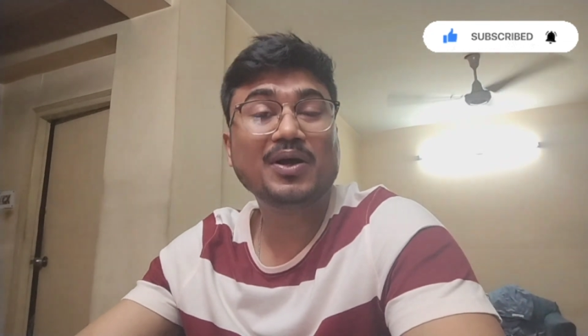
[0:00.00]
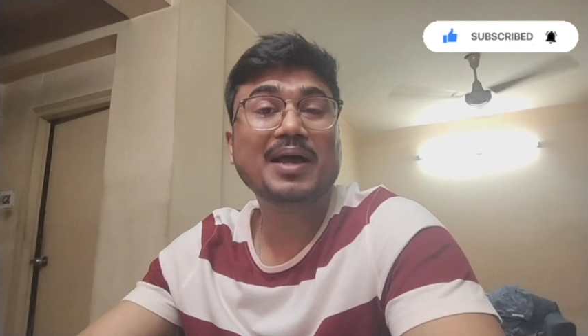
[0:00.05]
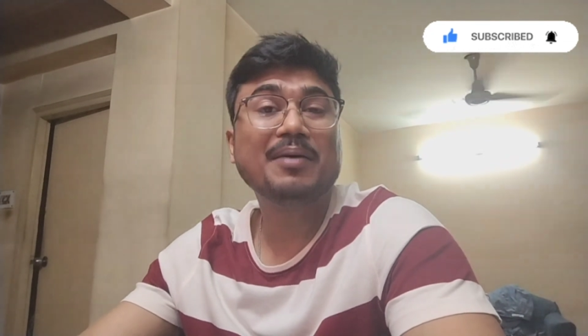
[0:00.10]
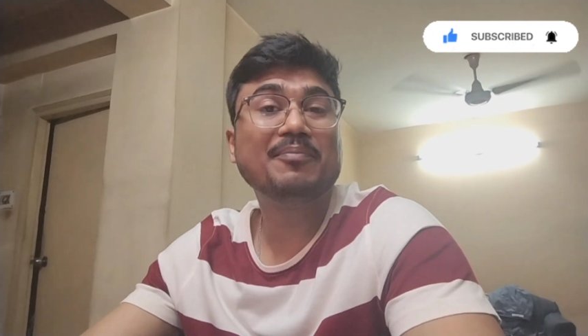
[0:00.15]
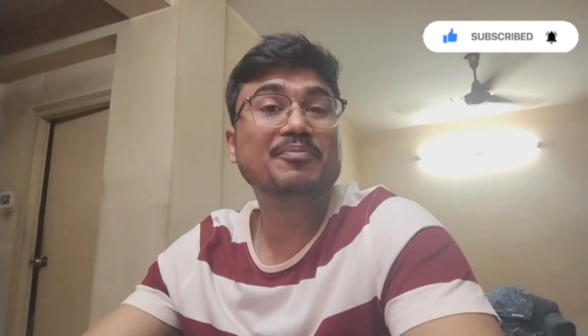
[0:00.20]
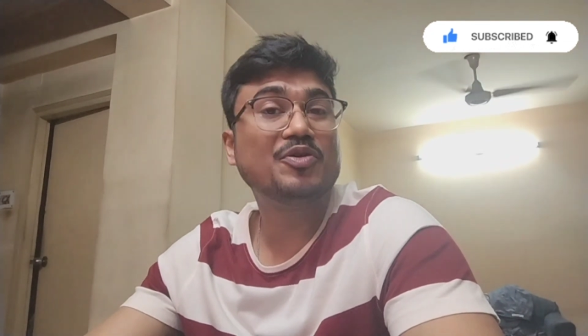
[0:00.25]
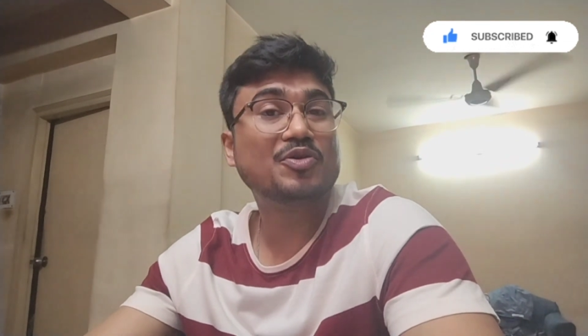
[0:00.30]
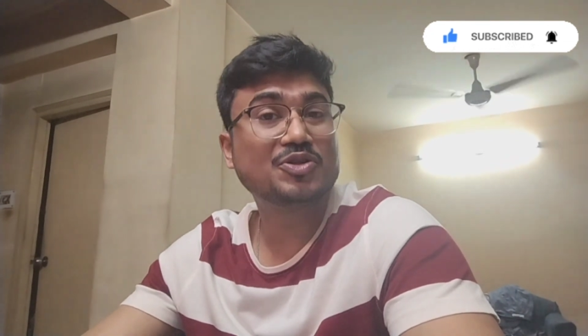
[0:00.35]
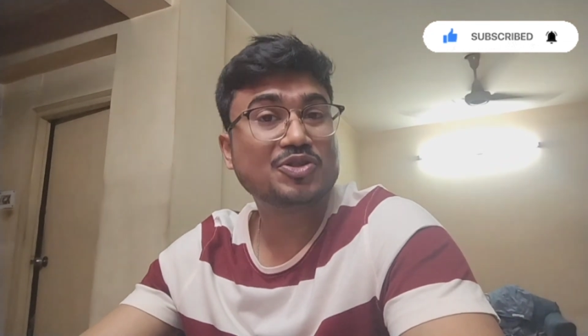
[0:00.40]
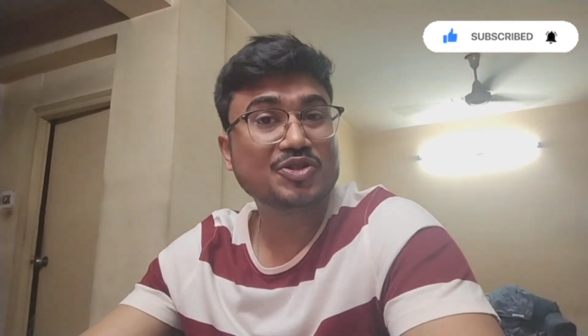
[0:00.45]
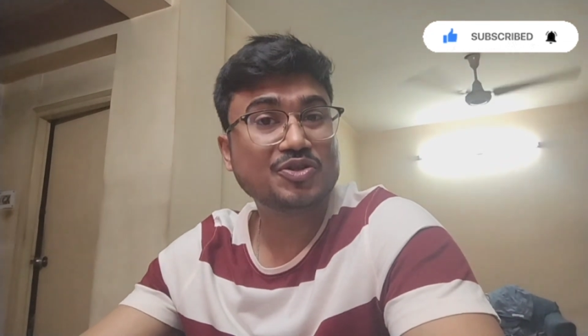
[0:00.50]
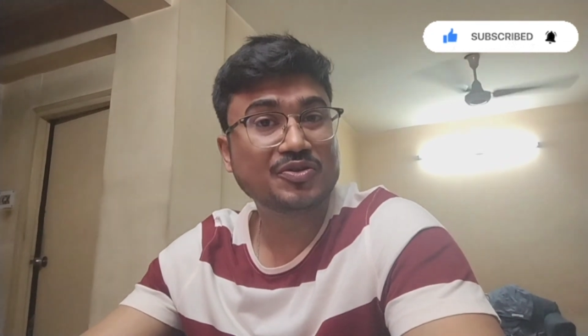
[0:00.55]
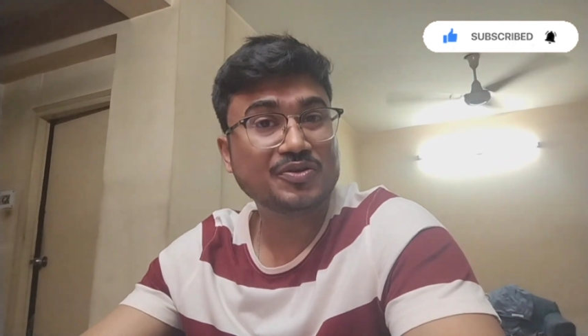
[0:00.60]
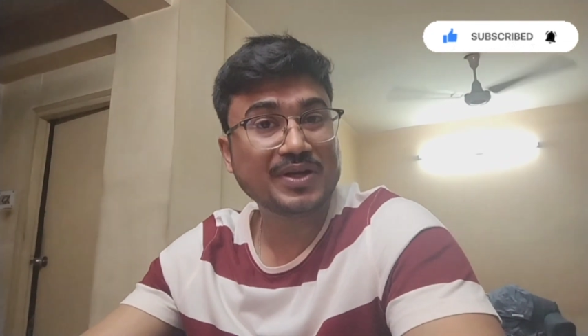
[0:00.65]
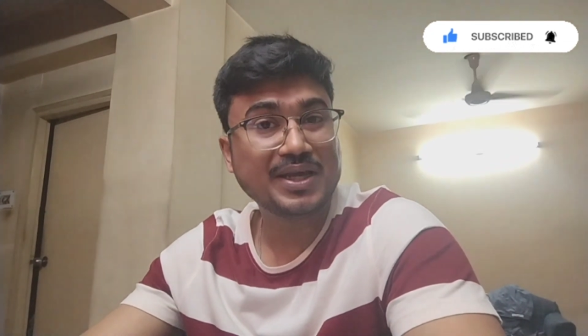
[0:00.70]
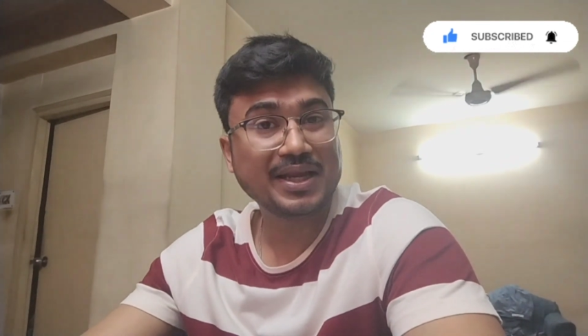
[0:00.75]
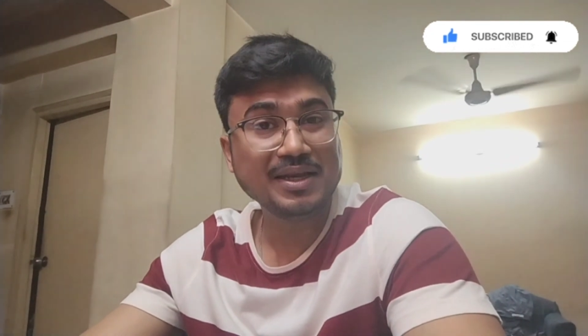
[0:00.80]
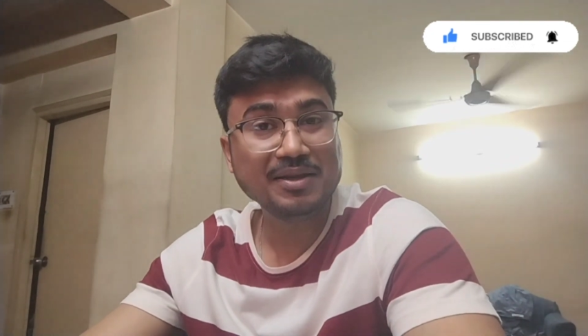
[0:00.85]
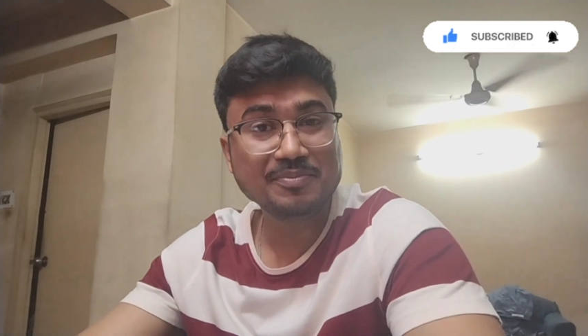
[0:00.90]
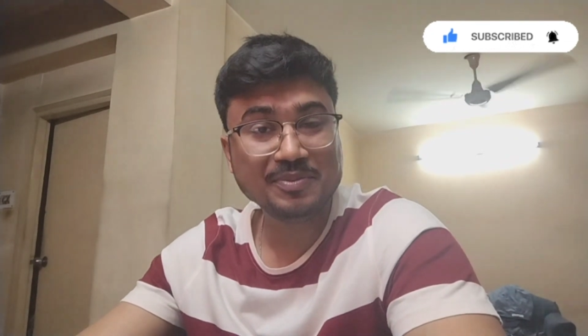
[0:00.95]
I am not your
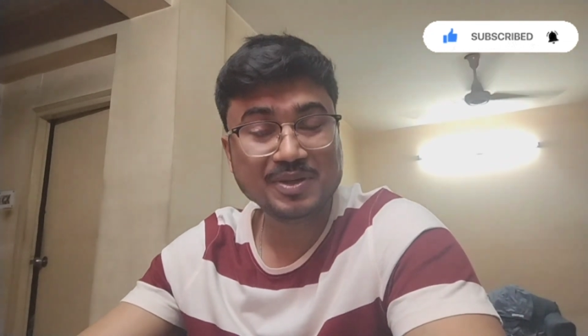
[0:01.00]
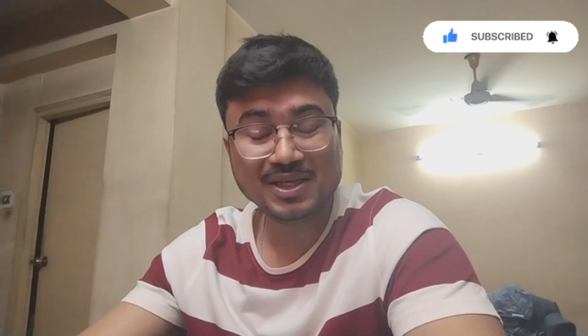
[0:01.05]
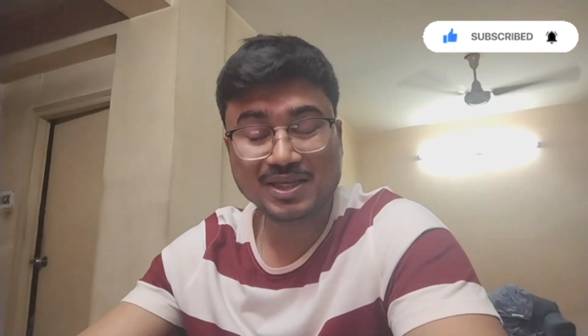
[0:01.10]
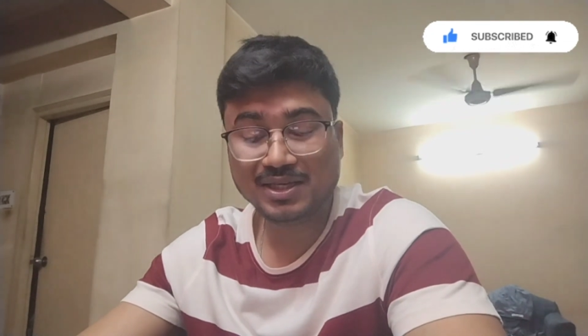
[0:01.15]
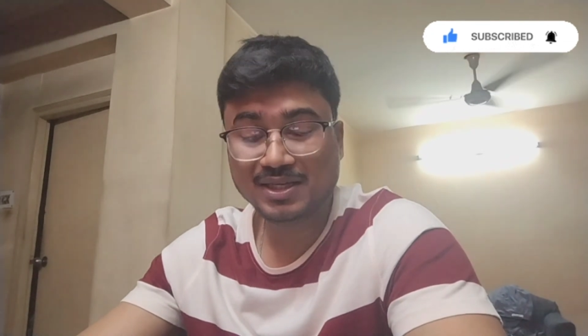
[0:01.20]
enemy.